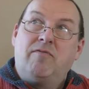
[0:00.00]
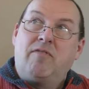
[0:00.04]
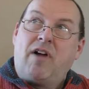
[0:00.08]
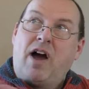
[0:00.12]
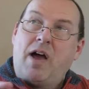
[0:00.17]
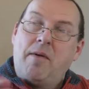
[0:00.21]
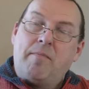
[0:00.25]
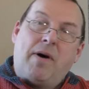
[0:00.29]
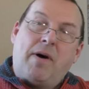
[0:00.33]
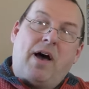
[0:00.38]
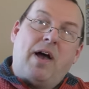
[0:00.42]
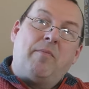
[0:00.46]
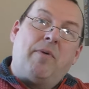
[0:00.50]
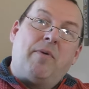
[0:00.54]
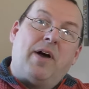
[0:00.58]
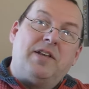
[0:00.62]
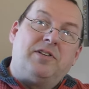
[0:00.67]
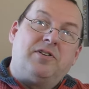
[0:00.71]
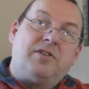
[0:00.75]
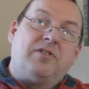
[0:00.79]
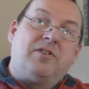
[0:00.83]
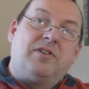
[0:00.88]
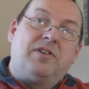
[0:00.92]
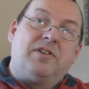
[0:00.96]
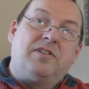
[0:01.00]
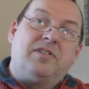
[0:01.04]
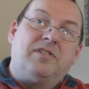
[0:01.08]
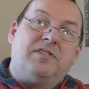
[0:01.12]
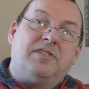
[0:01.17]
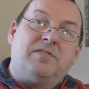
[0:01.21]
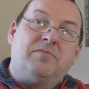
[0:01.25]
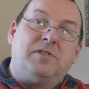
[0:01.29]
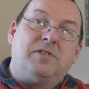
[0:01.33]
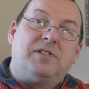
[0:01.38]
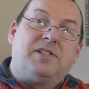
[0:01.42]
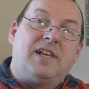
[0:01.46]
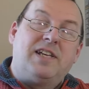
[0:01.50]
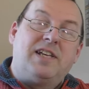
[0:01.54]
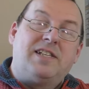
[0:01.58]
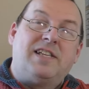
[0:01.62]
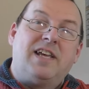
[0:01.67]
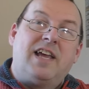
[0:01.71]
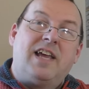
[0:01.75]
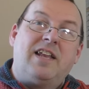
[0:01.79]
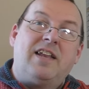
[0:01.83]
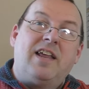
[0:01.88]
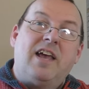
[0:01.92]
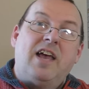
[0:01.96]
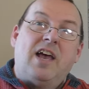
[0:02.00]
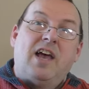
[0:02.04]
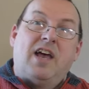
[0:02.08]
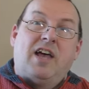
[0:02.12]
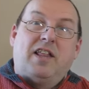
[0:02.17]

right by where Duncan was sitting,